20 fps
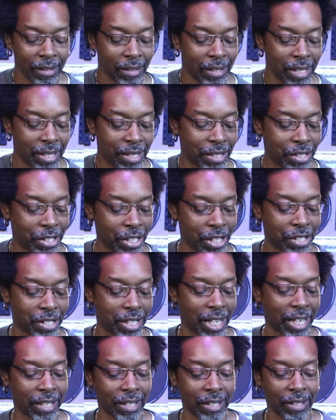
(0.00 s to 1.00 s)
This is just
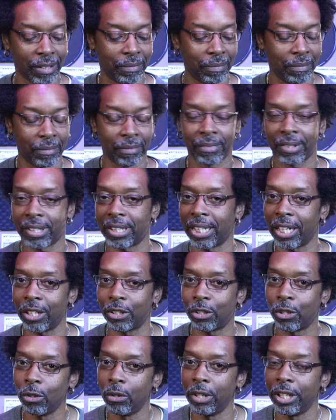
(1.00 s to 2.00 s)
like a, it's like a
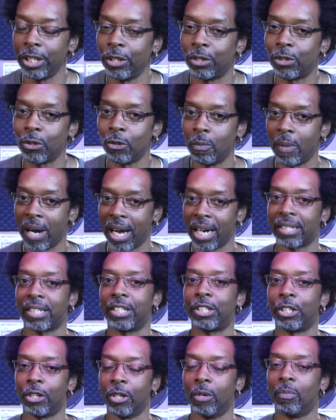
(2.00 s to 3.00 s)
tool in your toolbox
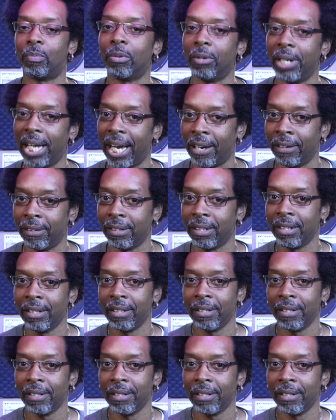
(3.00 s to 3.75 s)
that you're going to pull out